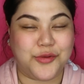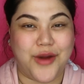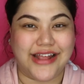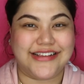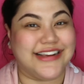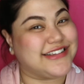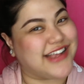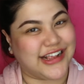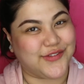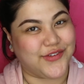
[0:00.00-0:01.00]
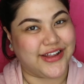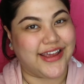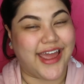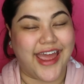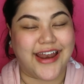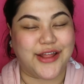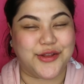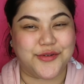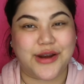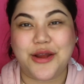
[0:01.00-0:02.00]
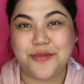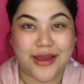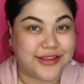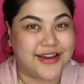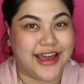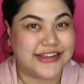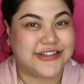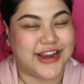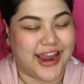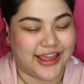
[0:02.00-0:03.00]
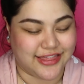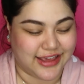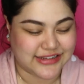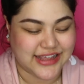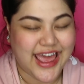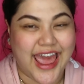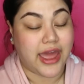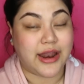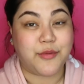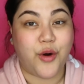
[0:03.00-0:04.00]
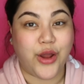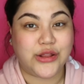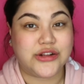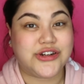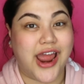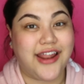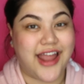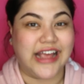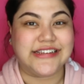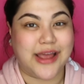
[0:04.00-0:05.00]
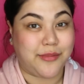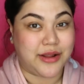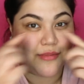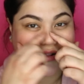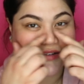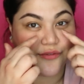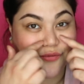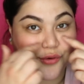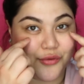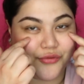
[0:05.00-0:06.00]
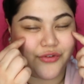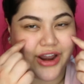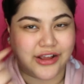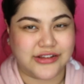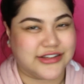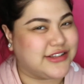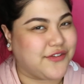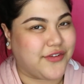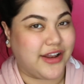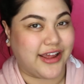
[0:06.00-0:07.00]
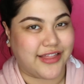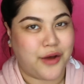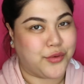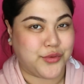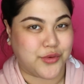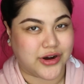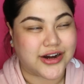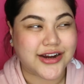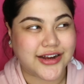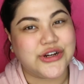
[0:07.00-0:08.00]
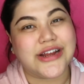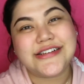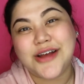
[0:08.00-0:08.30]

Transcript: it went successfully and I do recommend you guys trying this. And I'm going to try next time naman some pro freckles because I feel like that would work. During